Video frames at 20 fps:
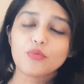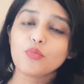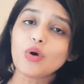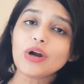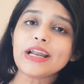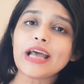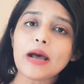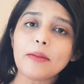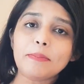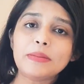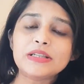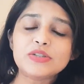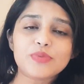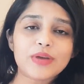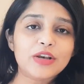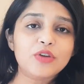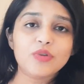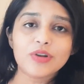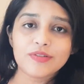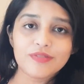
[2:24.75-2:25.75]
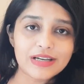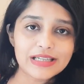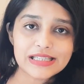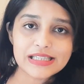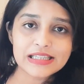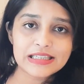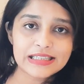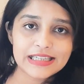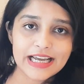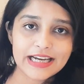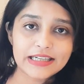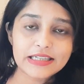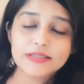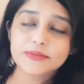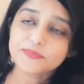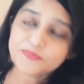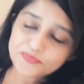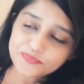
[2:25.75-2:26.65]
What happens when you invest in debt?